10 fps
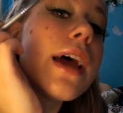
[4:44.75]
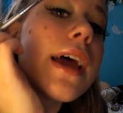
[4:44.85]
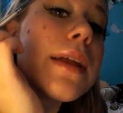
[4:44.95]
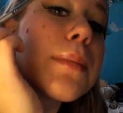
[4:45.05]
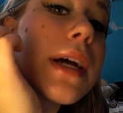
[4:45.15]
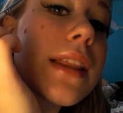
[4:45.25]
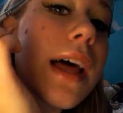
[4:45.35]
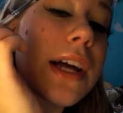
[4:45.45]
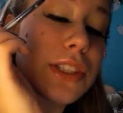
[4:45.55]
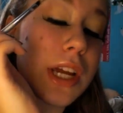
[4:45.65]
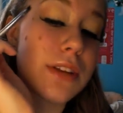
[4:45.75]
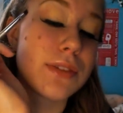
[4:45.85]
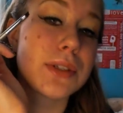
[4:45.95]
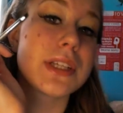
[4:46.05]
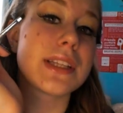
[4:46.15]
and my lash kind of
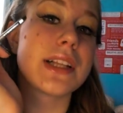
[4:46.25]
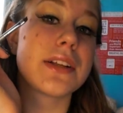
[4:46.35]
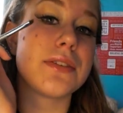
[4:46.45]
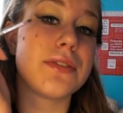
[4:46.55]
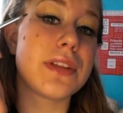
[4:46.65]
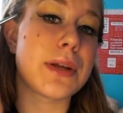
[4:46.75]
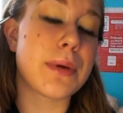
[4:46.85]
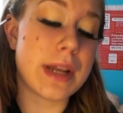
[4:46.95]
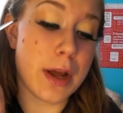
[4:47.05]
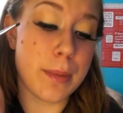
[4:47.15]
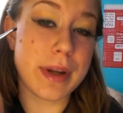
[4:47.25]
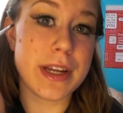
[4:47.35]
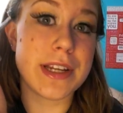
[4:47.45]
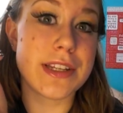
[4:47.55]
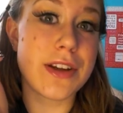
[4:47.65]
looks like the little flick right now, but
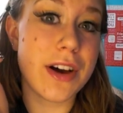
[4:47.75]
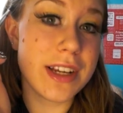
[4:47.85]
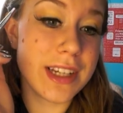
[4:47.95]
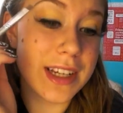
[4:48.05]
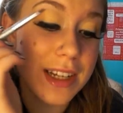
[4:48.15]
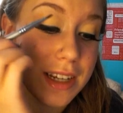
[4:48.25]
it is not.